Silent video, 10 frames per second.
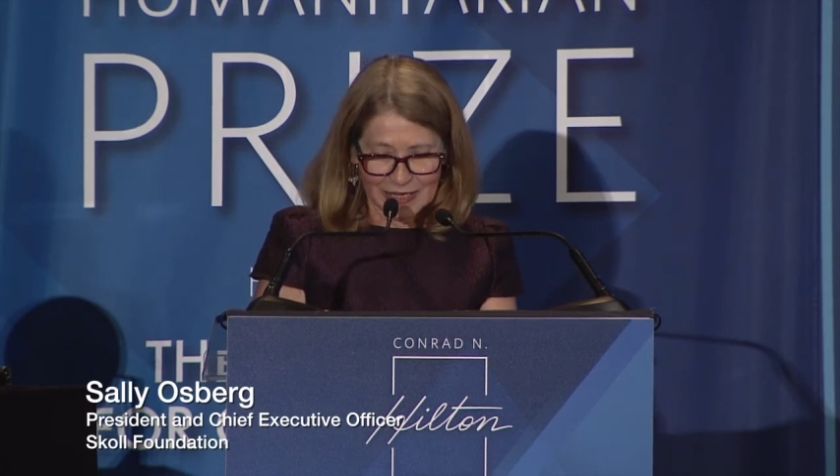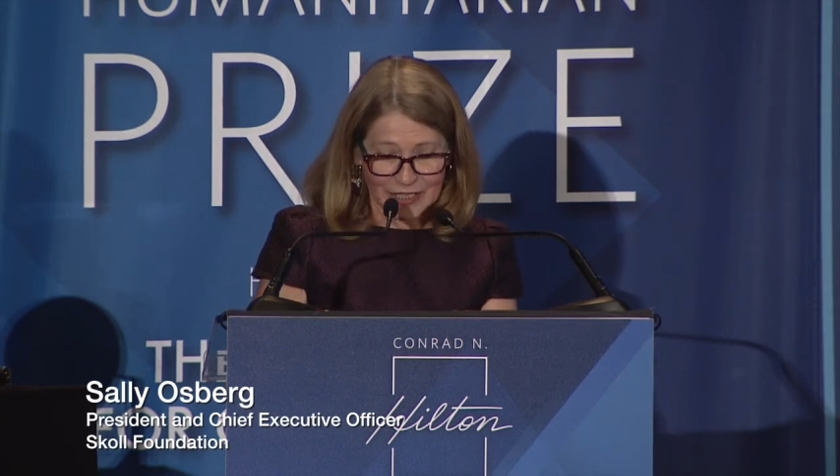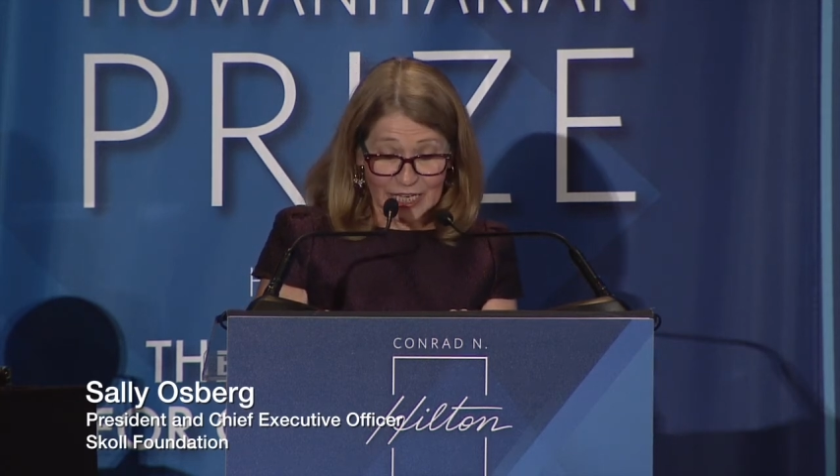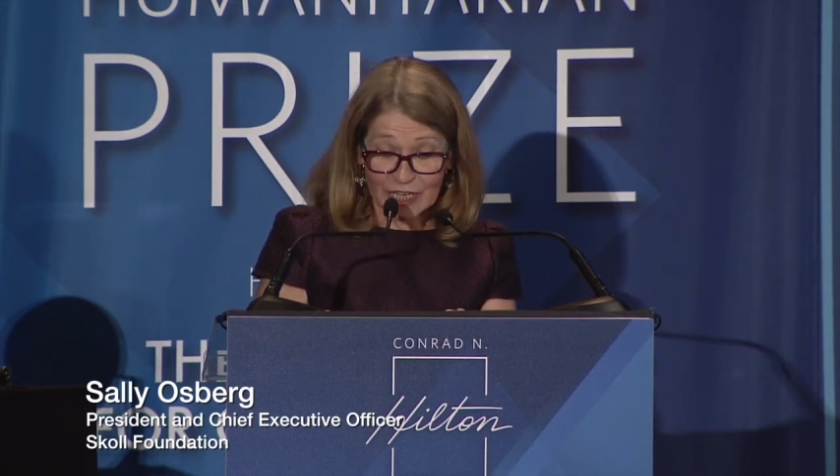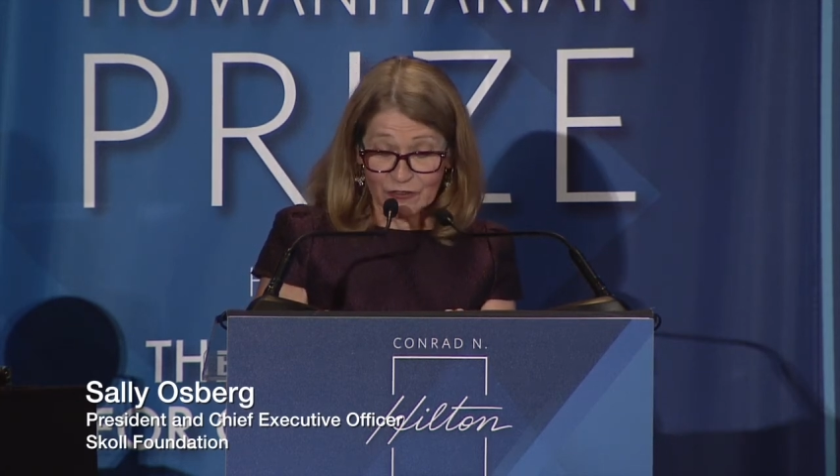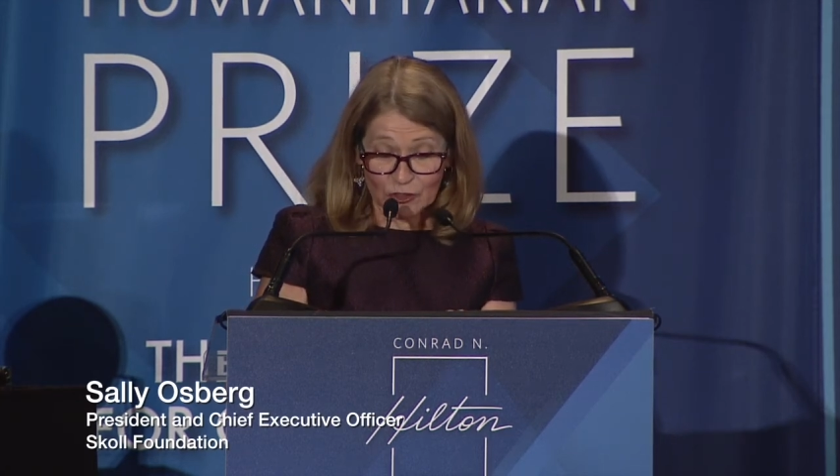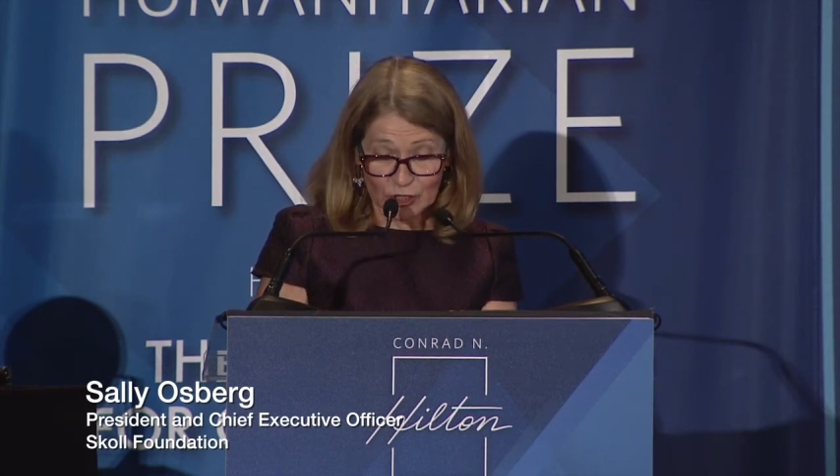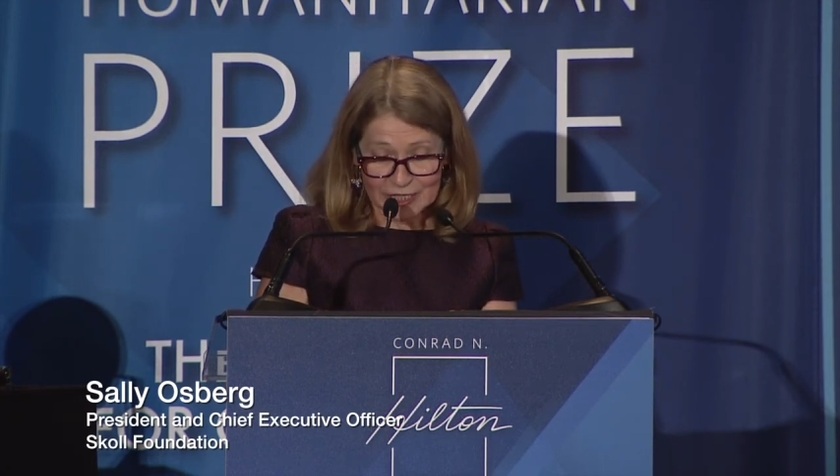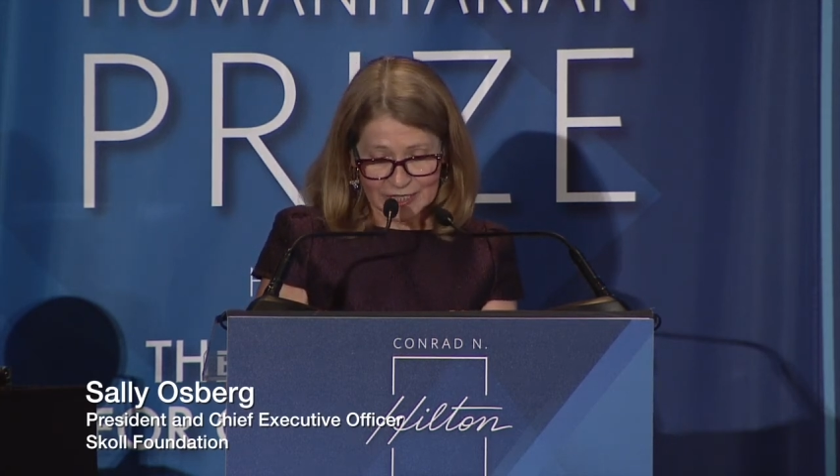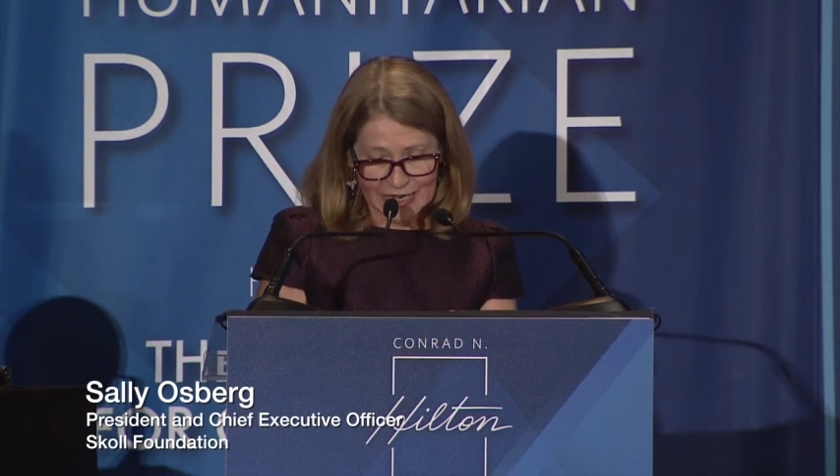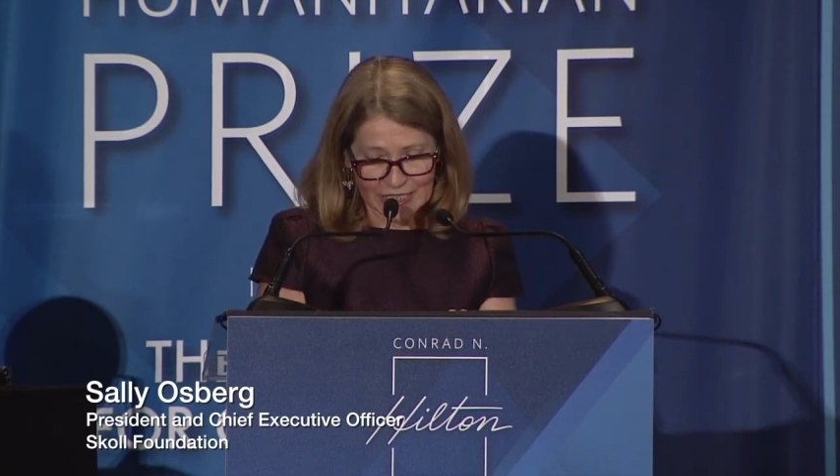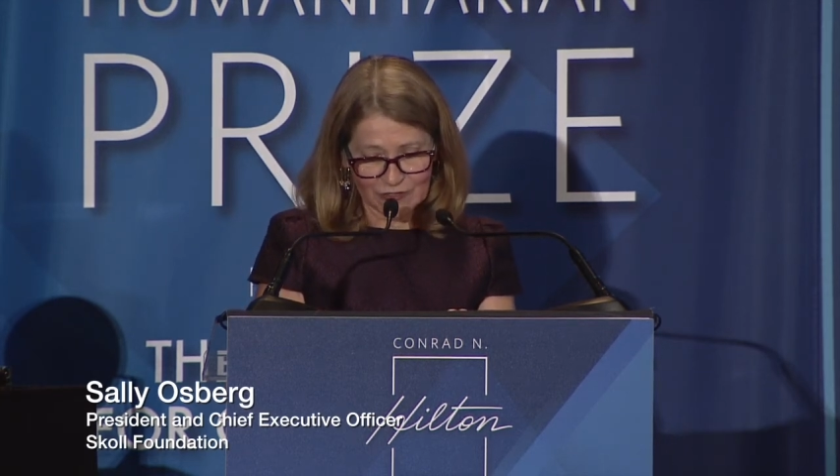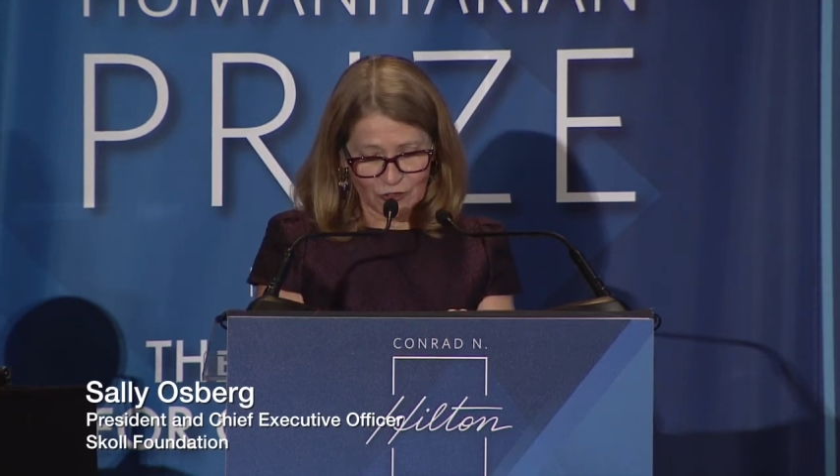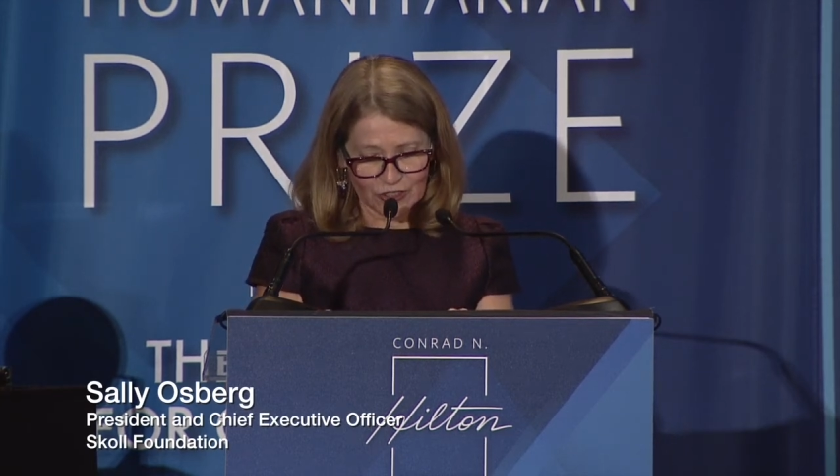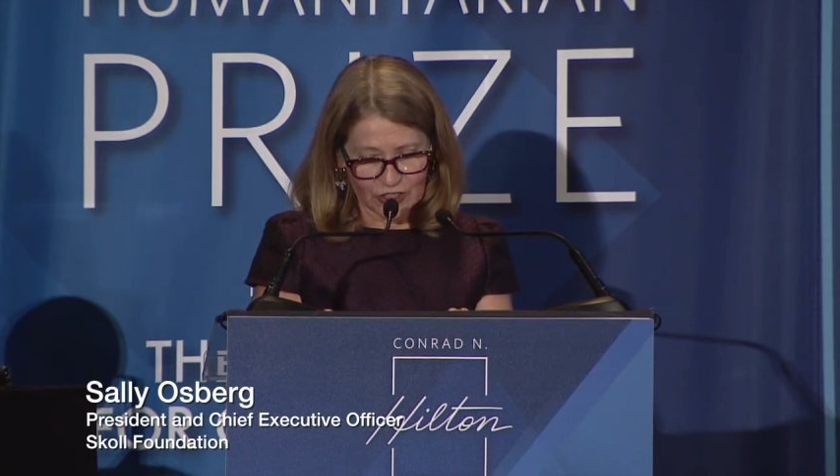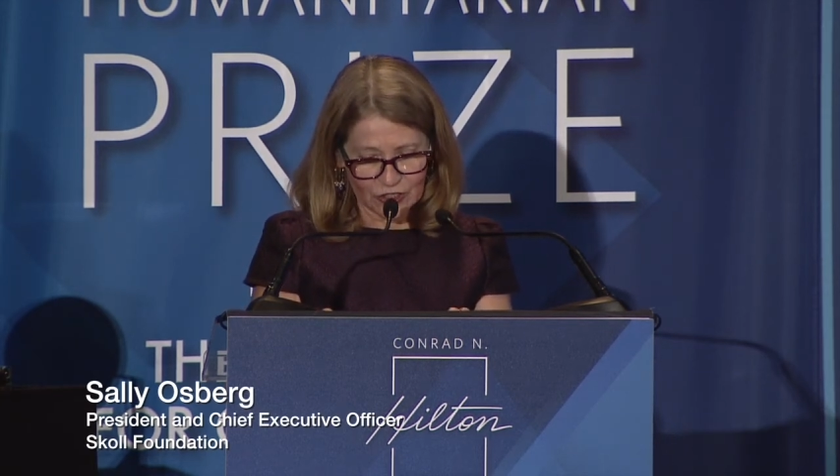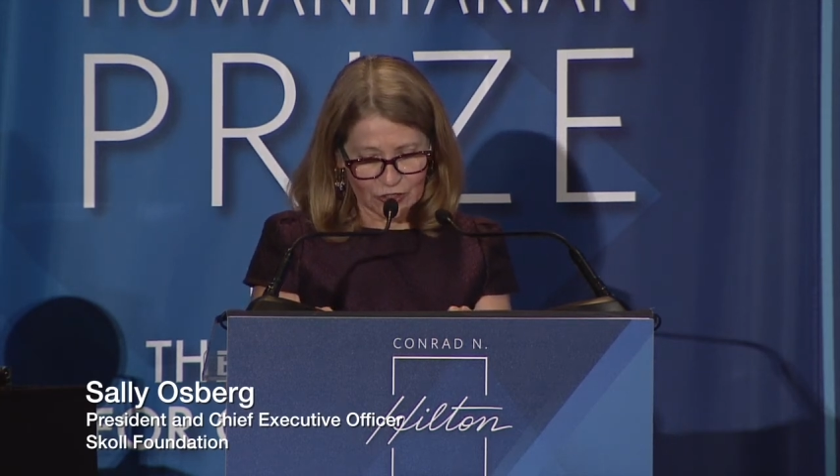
Dave joined the task force in